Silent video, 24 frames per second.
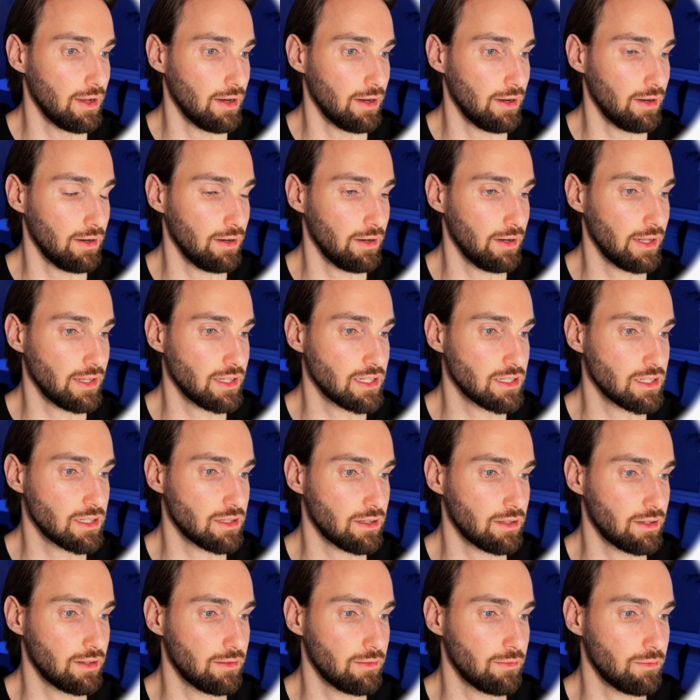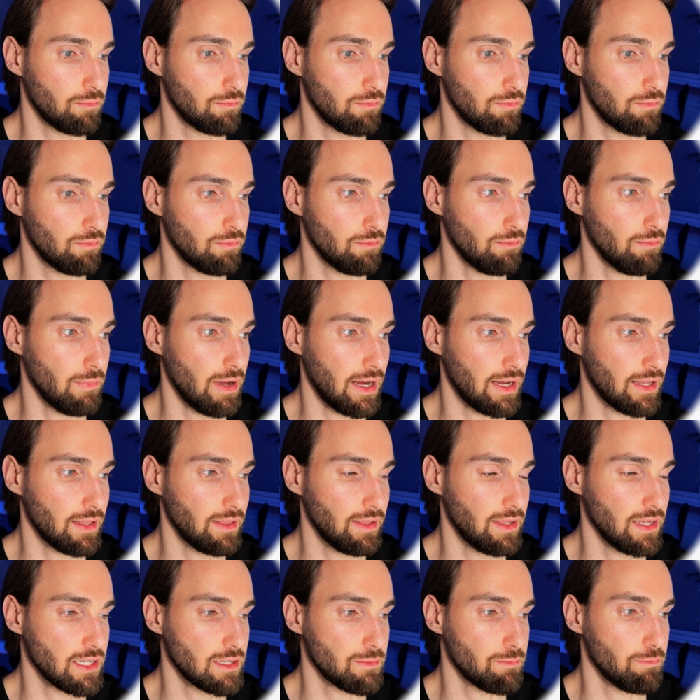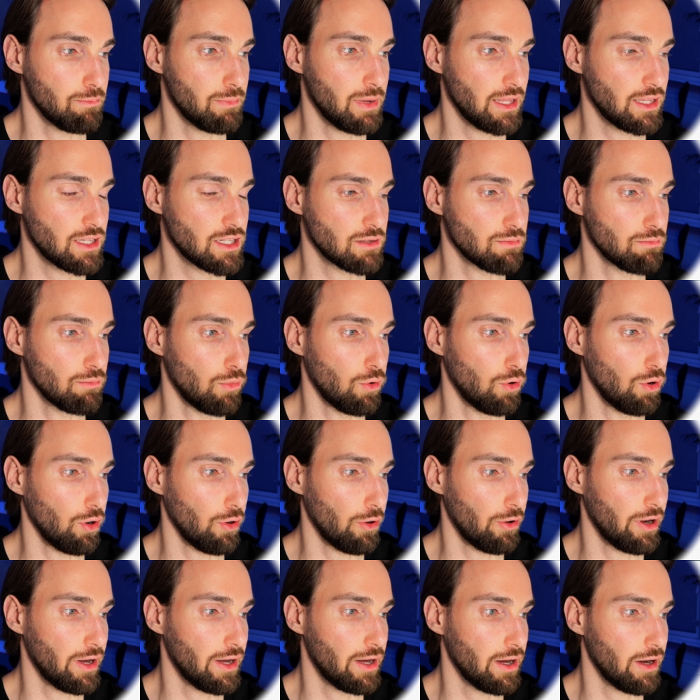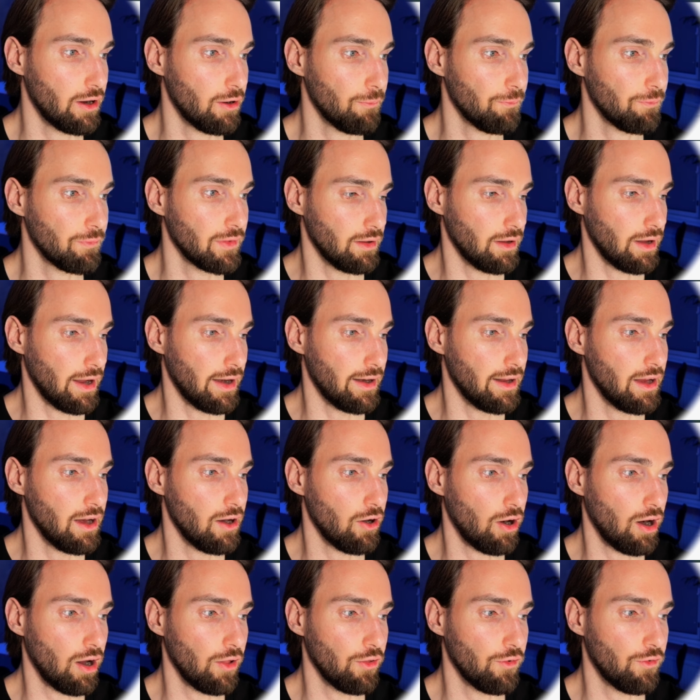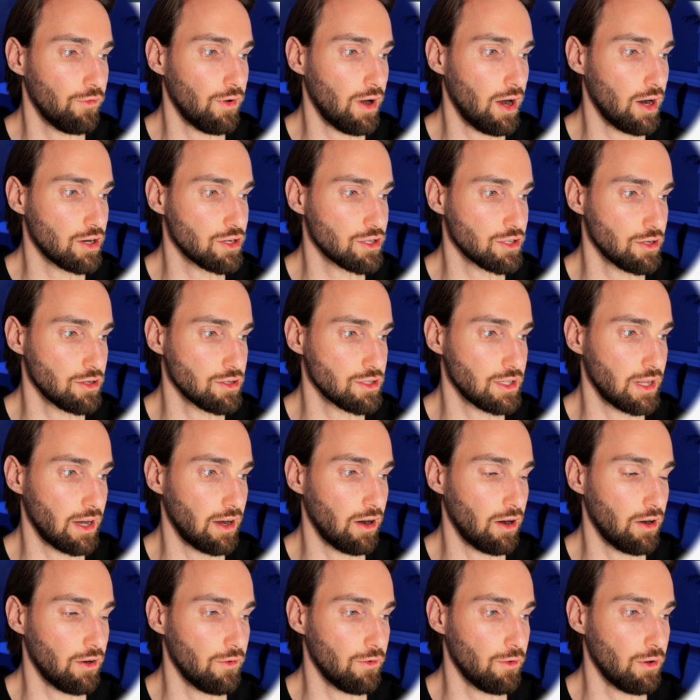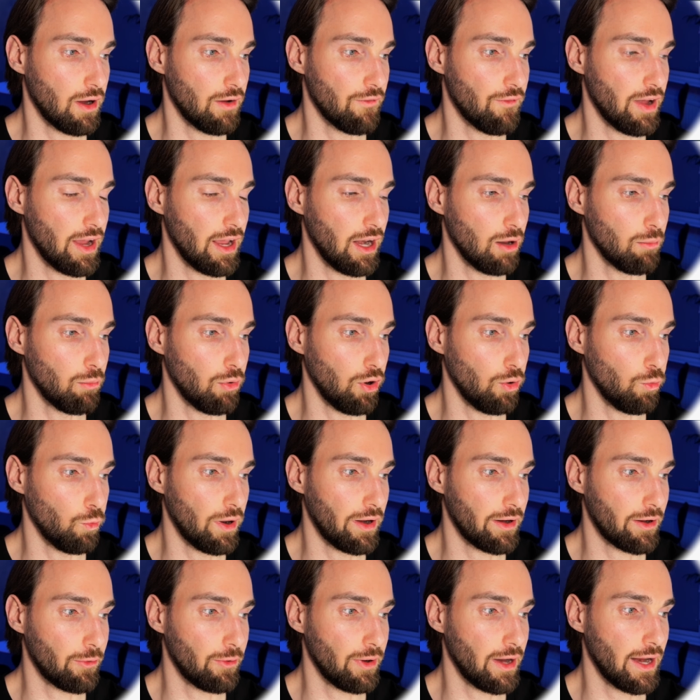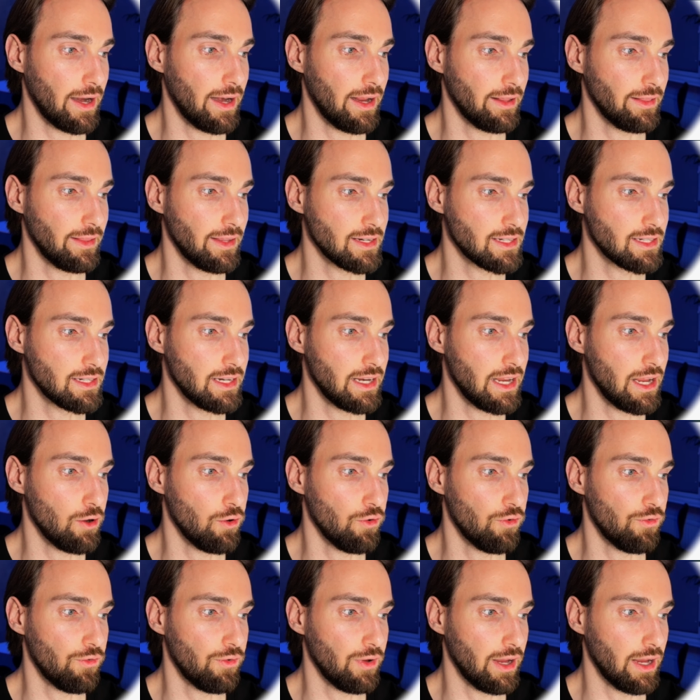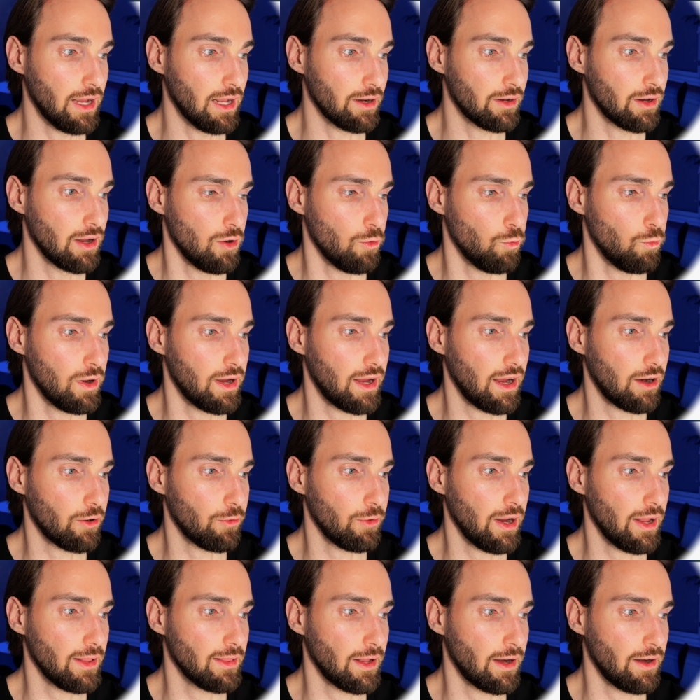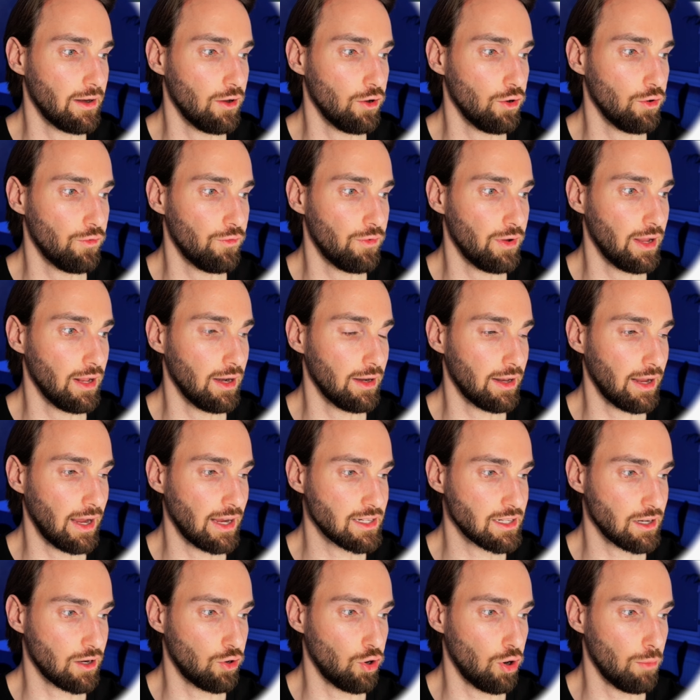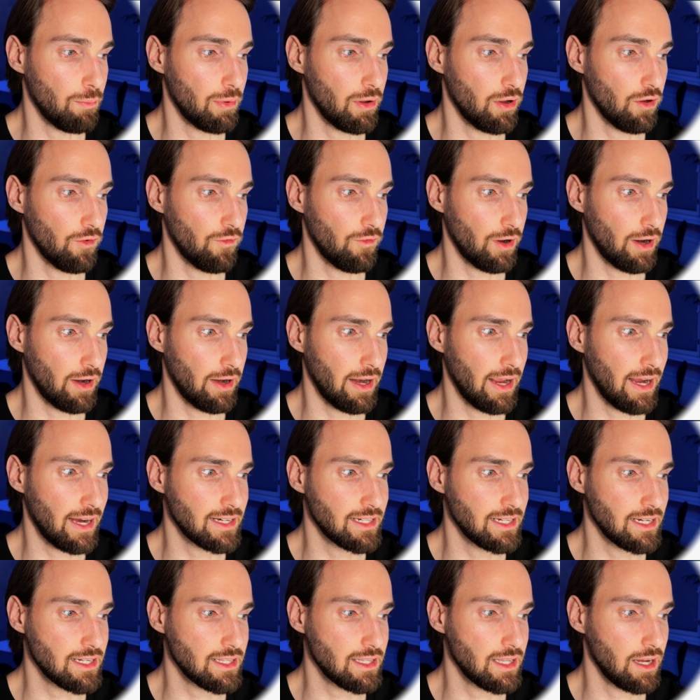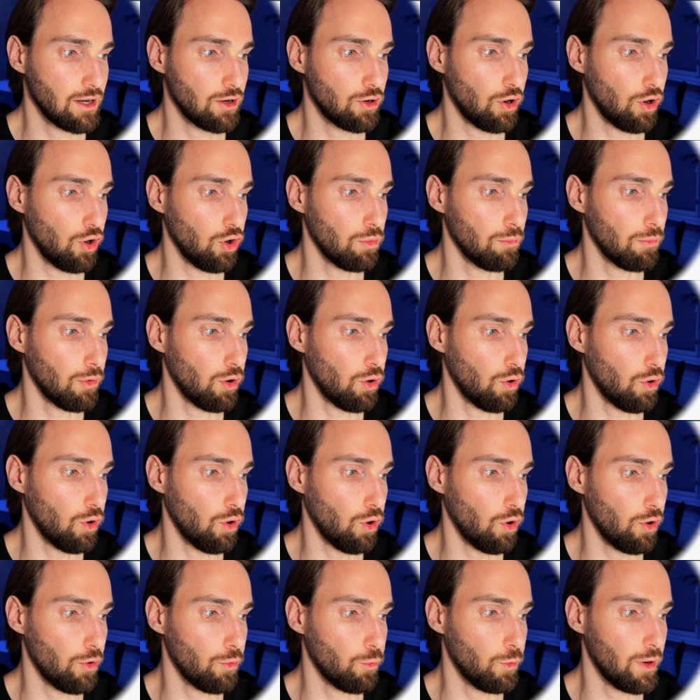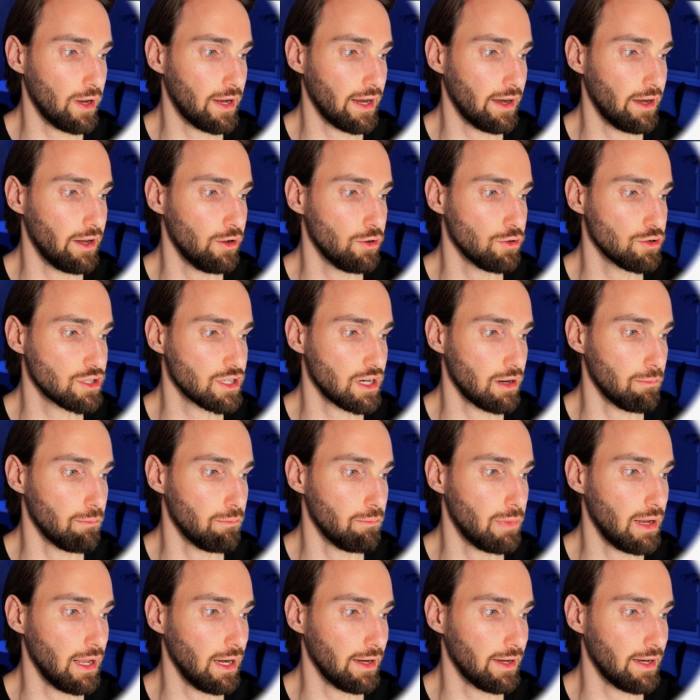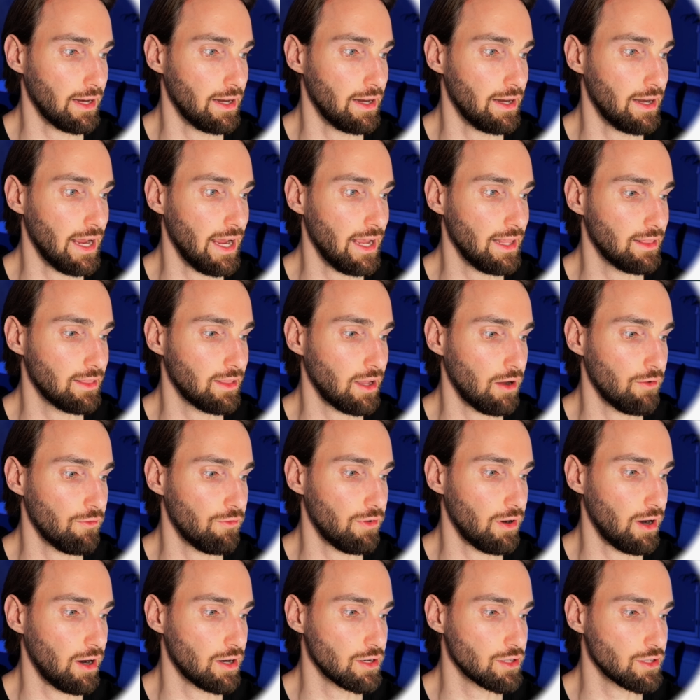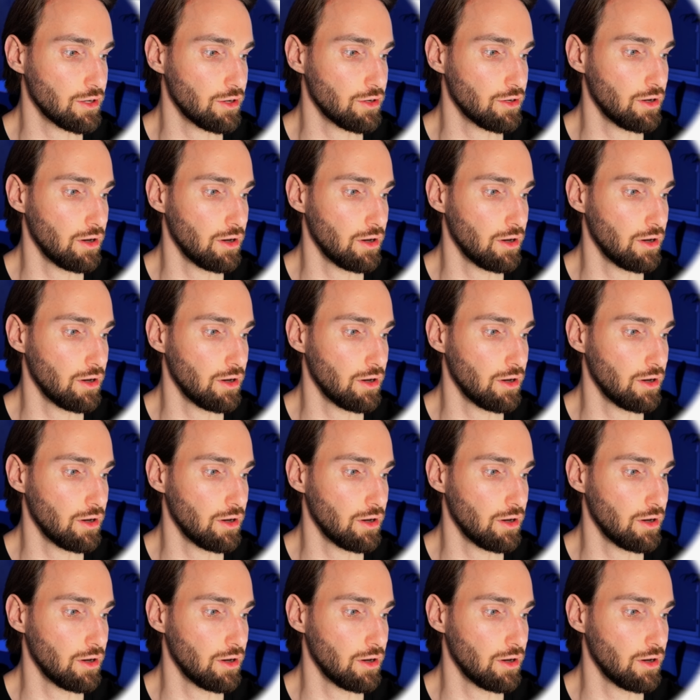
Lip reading: Let's make this a bit smaller here. And here are the functions that are available when creating this new field. We can create the new field as a copy of an existing column, or we can use some built-in datetime function,